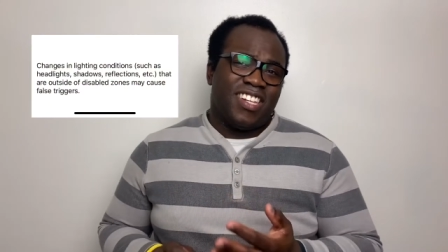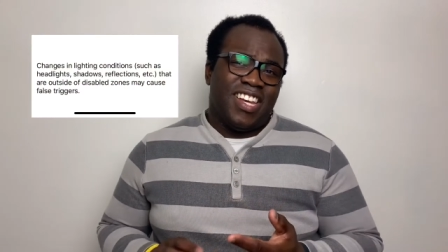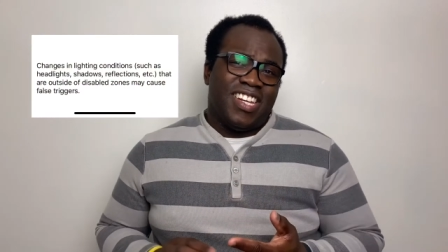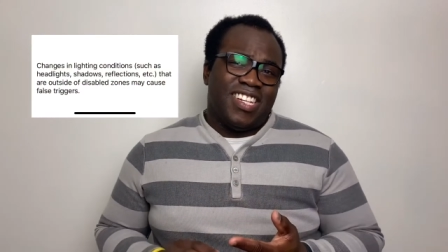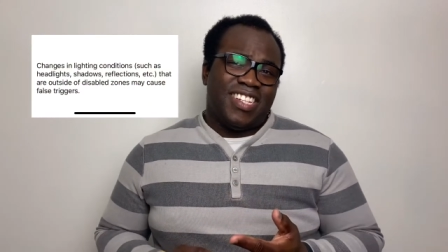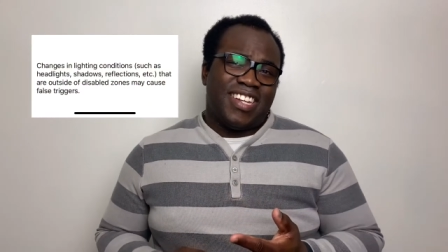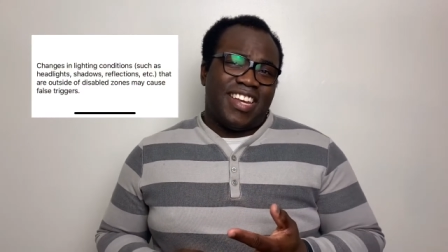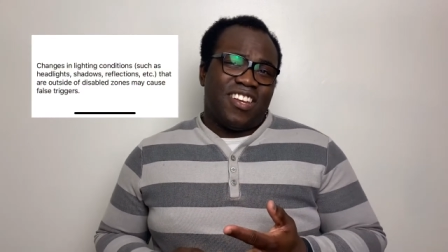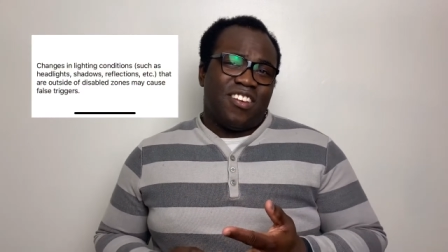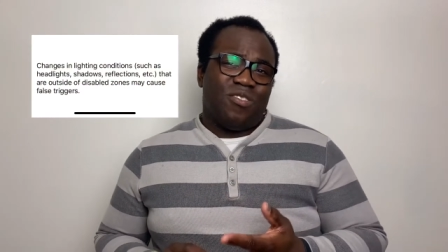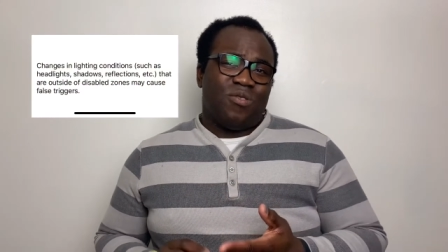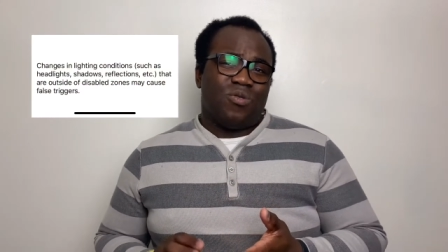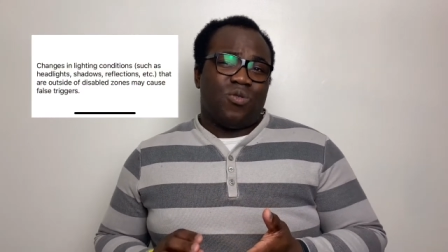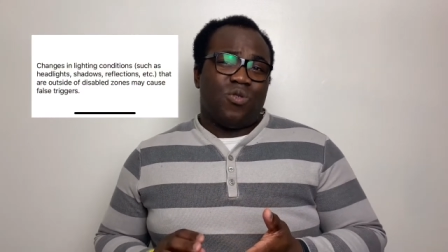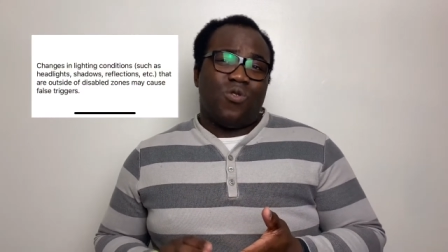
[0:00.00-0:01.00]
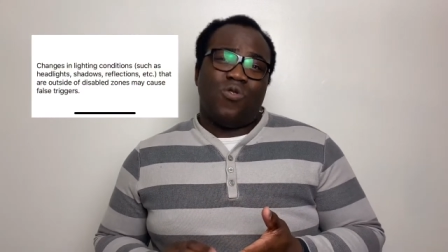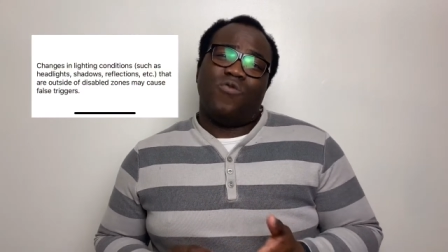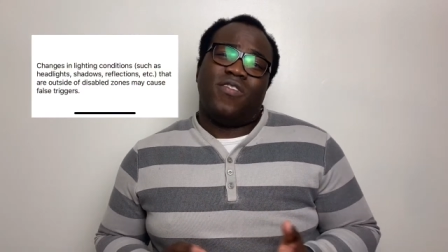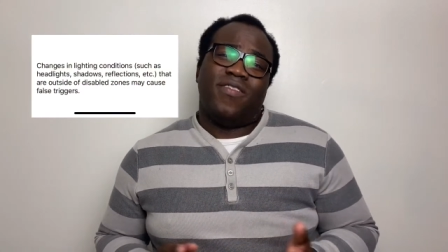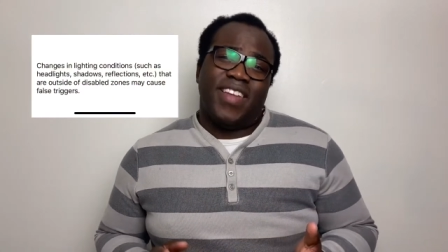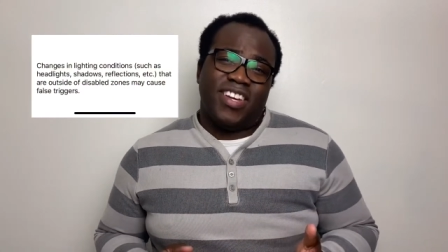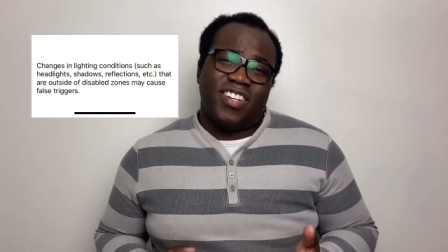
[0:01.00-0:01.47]
shadows or
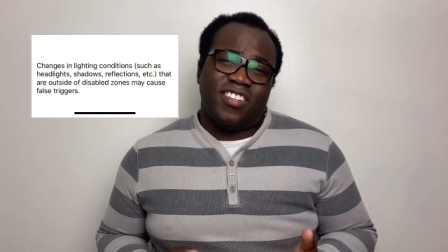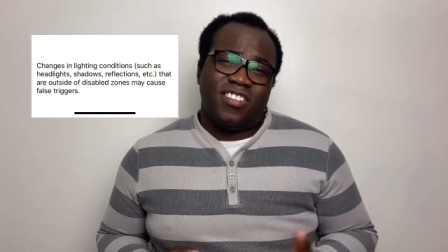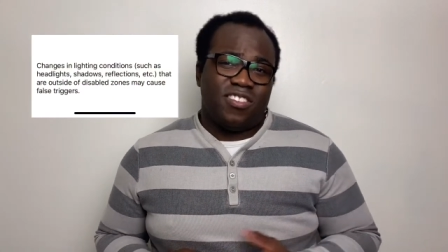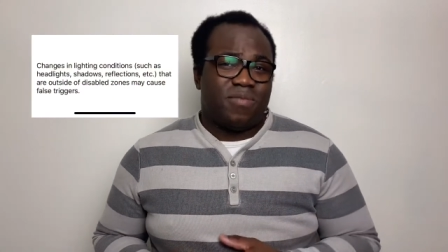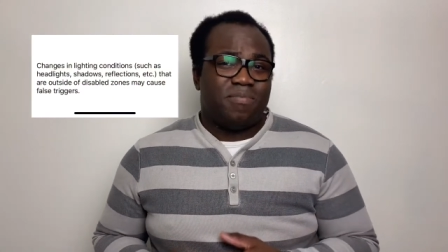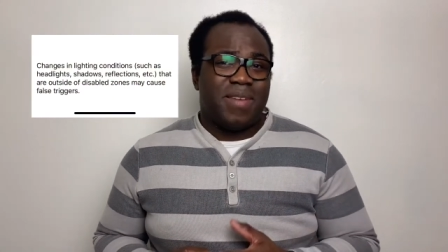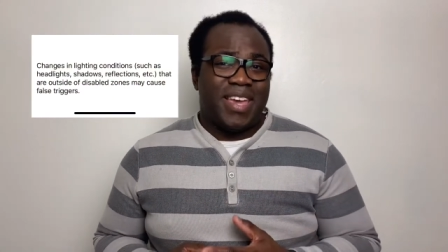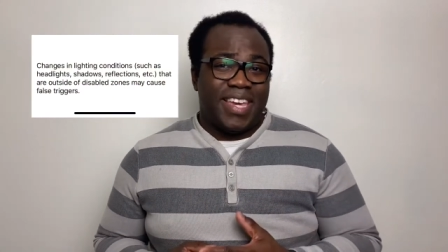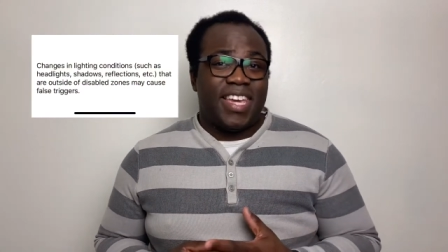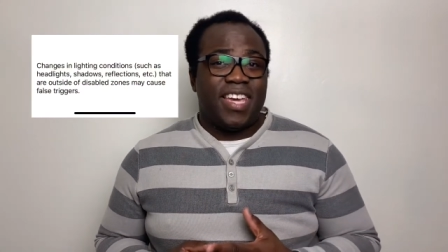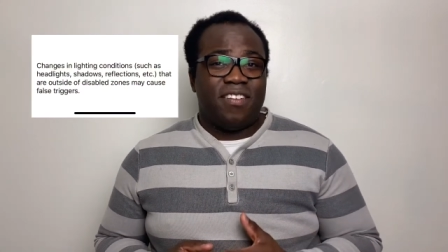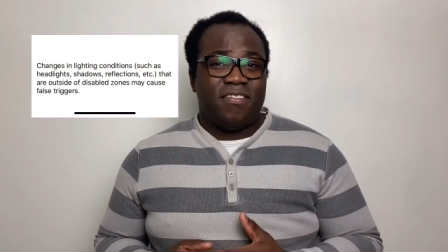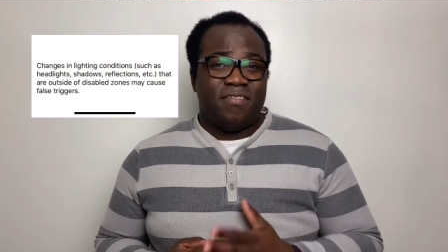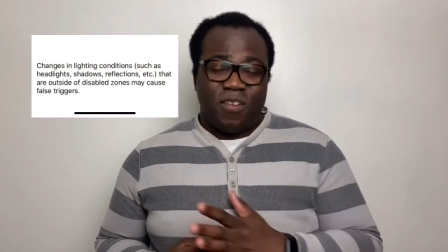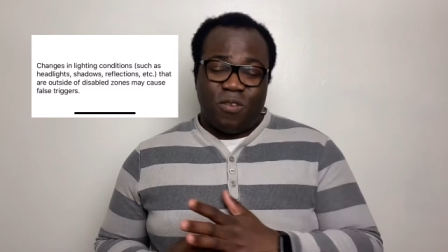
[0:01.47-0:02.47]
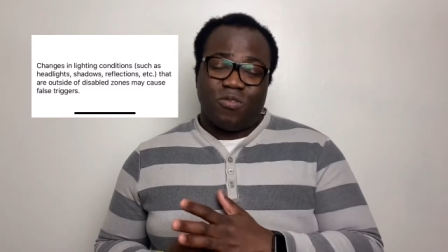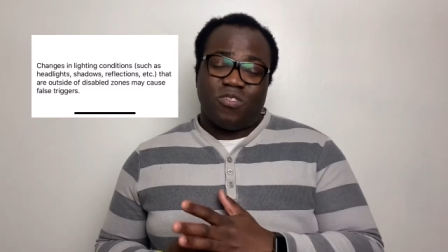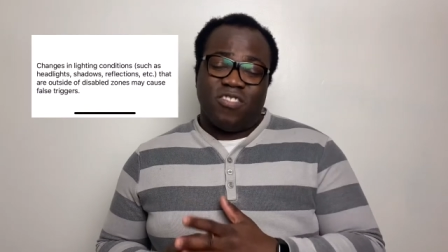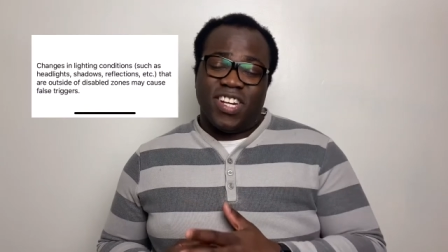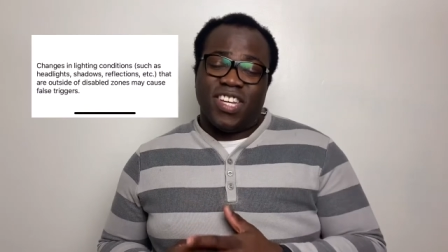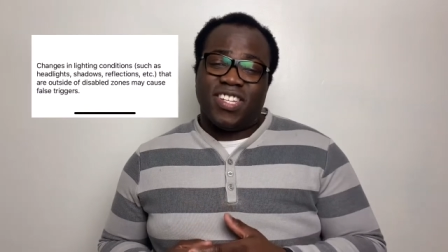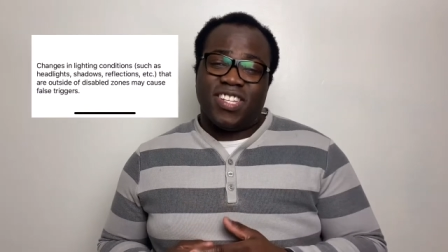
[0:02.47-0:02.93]
reflections may give false
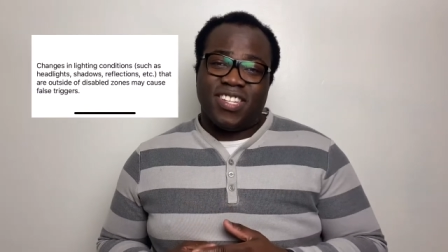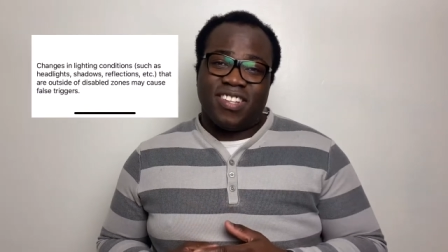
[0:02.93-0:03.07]
triggers.